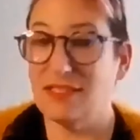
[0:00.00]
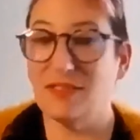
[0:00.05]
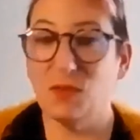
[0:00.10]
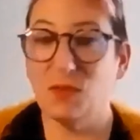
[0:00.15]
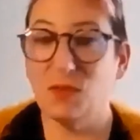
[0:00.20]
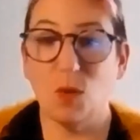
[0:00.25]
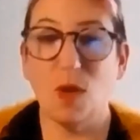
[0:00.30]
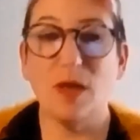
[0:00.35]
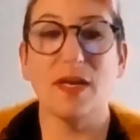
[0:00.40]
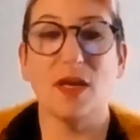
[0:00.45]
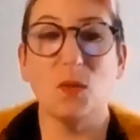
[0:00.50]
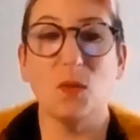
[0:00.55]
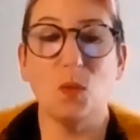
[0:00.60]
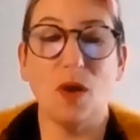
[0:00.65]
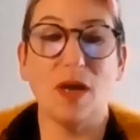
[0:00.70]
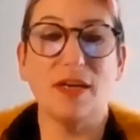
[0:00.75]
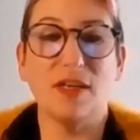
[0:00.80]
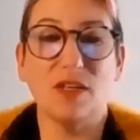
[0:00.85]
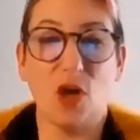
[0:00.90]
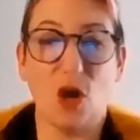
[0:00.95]
did the
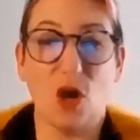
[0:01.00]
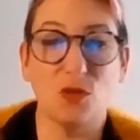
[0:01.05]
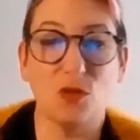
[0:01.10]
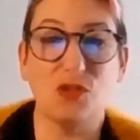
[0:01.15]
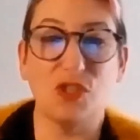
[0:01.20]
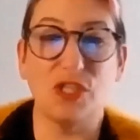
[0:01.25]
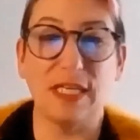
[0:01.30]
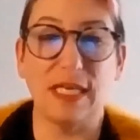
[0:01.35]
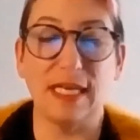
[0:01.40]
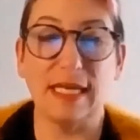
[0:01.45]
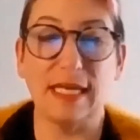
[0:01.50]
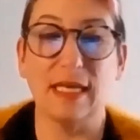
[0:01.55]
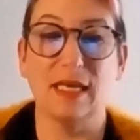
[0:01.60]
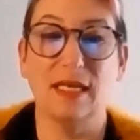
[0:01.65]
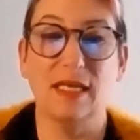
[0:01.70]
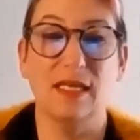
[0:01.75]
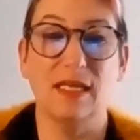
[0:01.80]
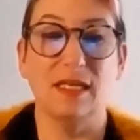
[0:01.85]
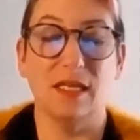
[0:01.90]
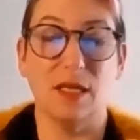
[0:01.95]
one-on-one
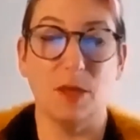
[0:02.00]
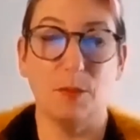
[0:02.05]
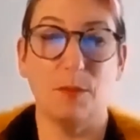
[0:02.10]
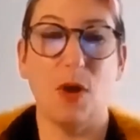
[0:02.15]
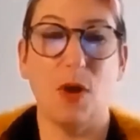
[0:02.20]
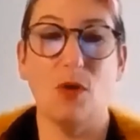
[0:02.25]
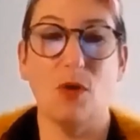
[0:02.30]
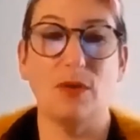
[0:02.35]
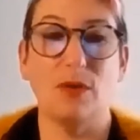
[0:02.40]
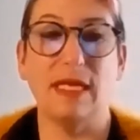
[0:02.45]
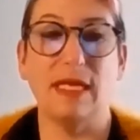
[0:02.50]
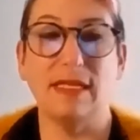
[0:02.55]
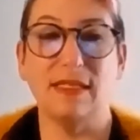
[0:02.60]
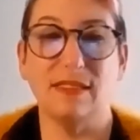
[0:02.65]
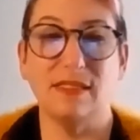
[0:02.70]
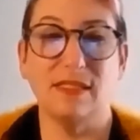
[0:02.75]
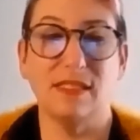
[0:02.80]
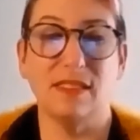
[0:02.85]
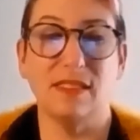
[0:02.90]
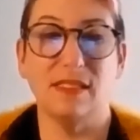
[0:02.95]
coaching
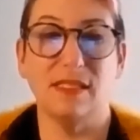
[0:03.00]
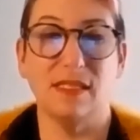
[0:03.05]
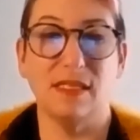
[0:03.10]
component